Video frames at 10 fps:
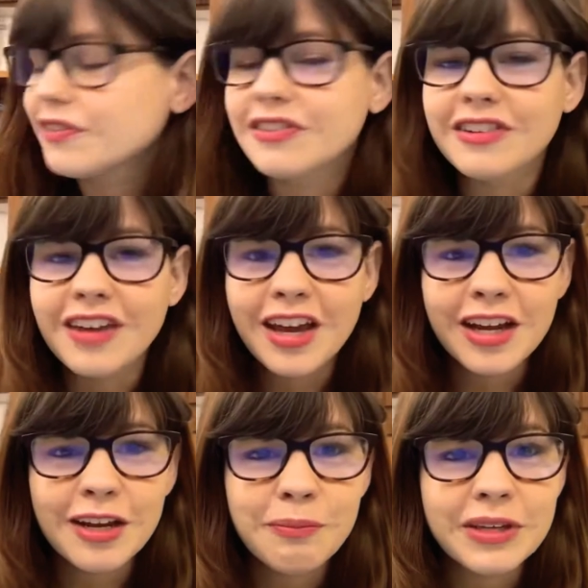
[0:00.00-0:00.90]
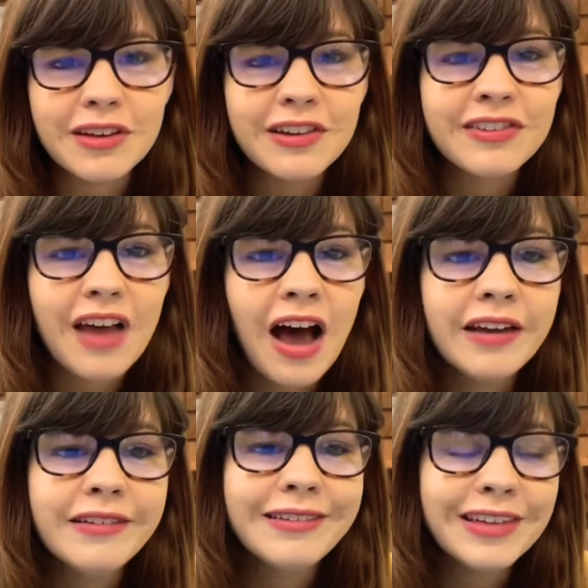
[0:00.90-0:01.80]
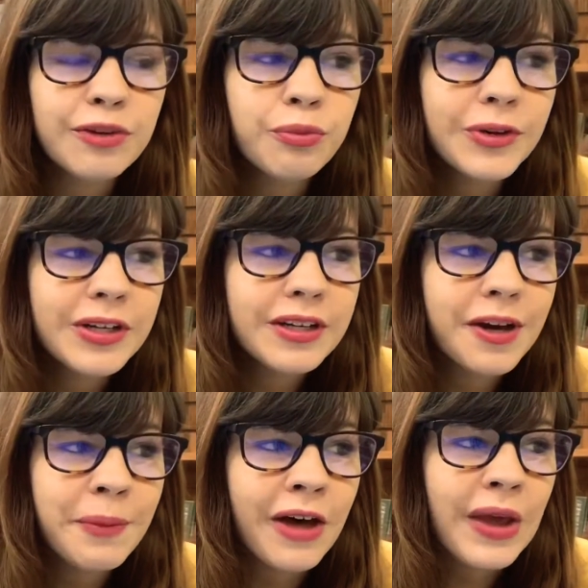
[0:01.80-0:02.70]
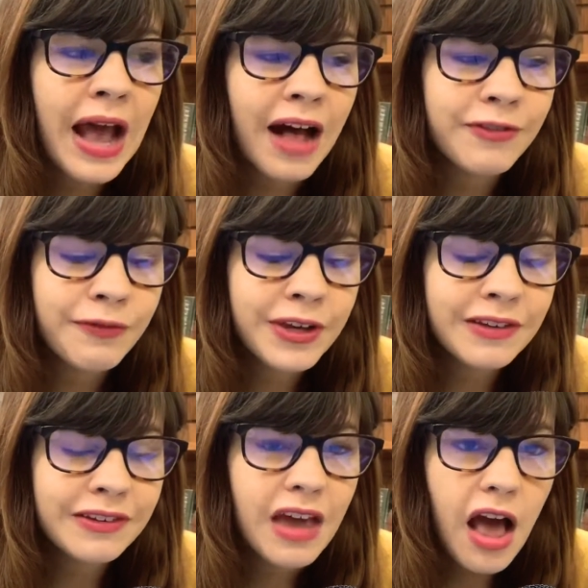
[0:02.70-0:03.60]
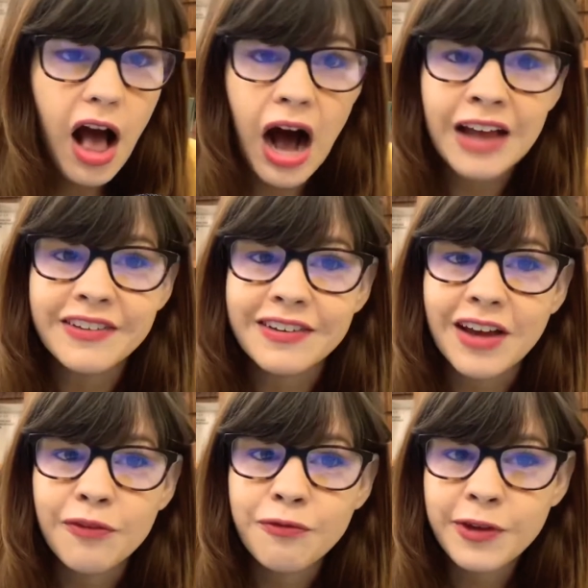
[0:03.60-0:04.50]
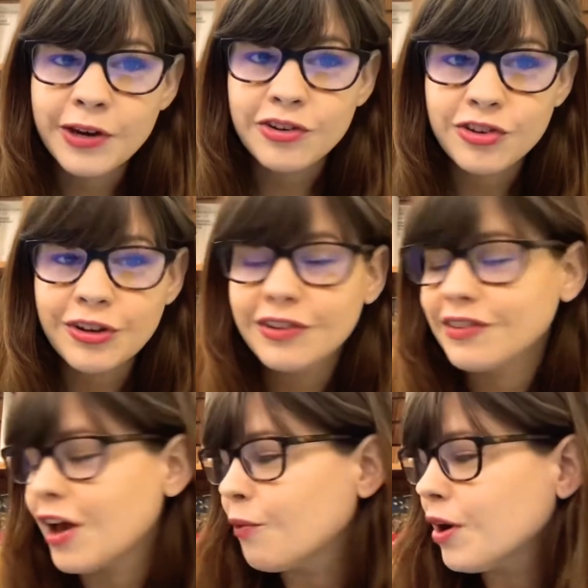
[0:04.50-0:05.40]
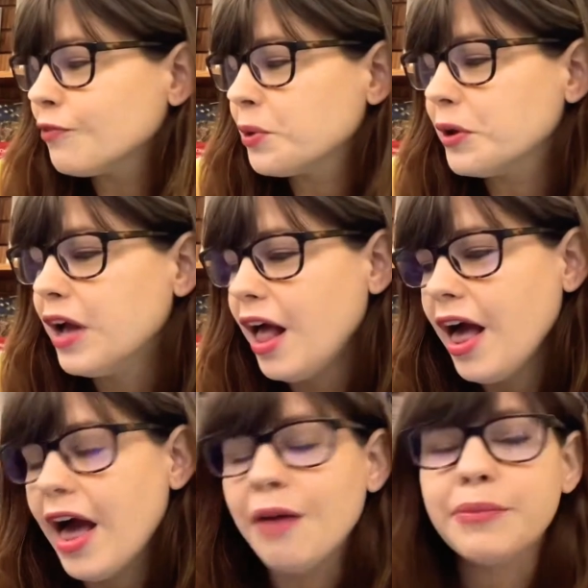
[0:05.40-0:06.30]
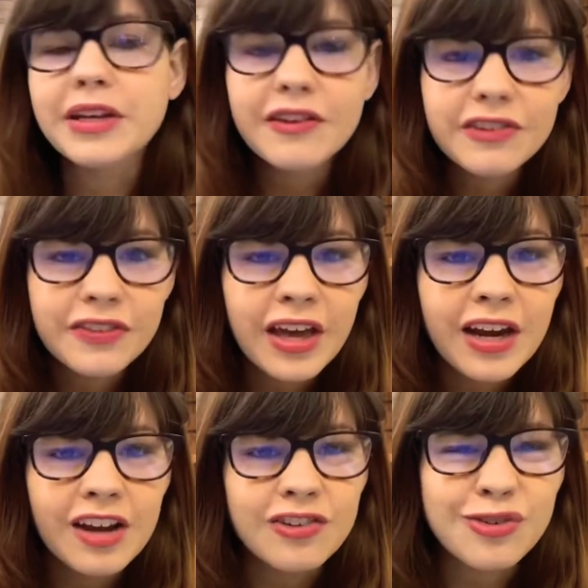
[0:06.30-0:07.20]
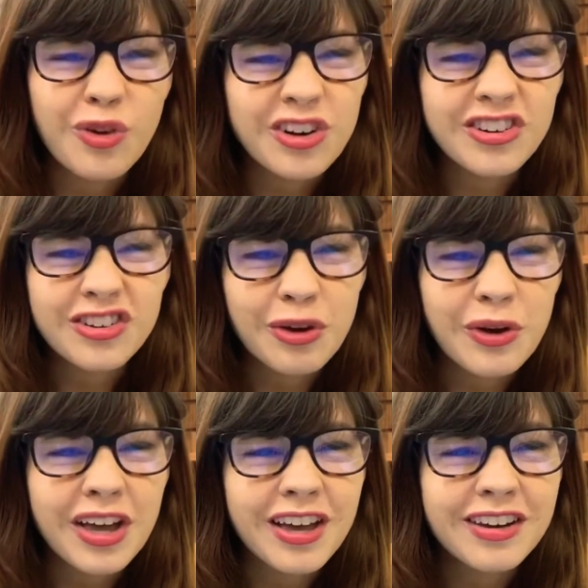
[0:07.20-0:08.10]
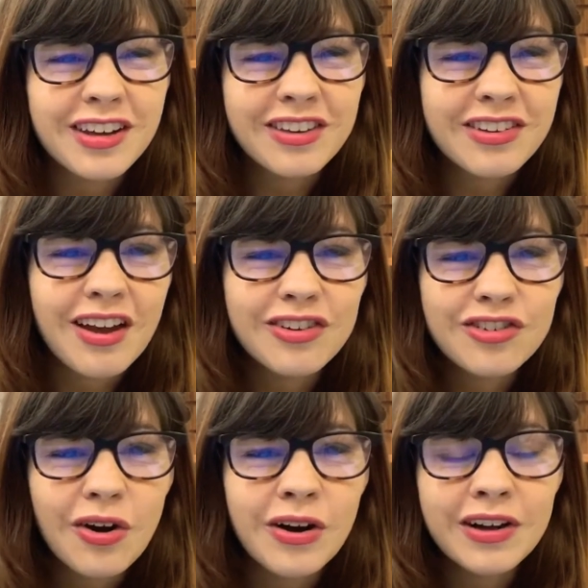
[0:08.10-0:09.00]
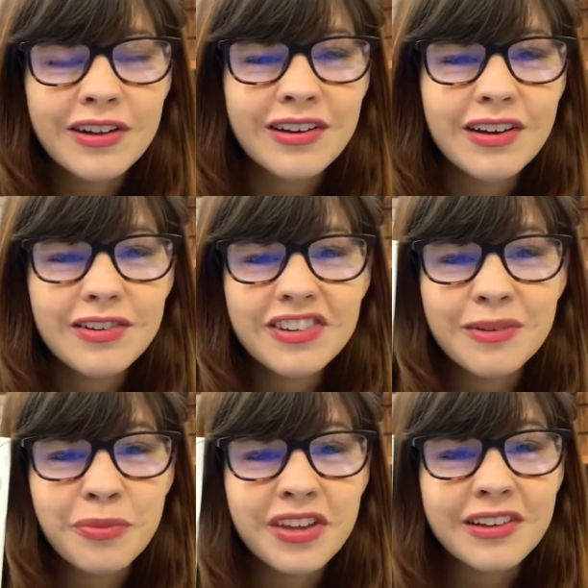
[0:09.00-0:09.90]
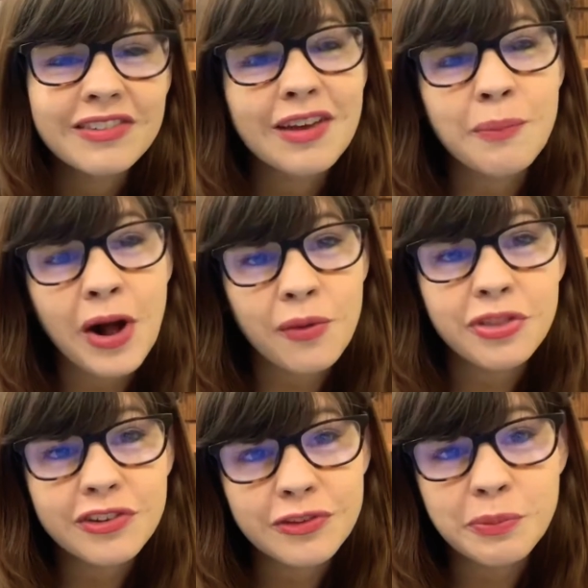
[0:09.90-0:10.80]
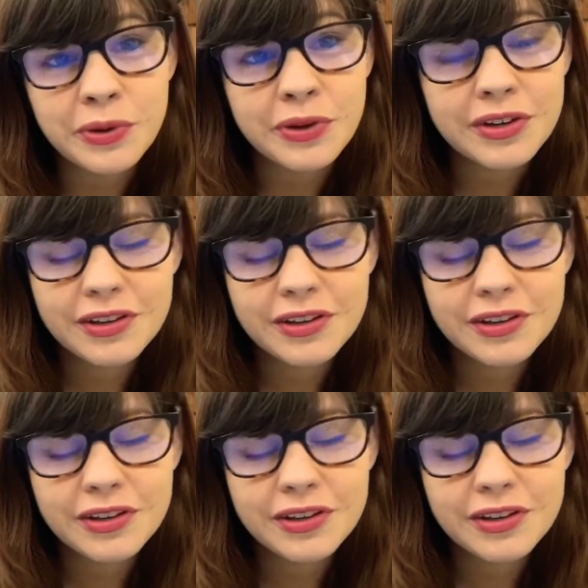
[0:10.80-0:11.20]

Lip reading: today because I did read about half of it. I did not finish it, however, and because of that, I just wanted to go ahead and touch on some things about this book.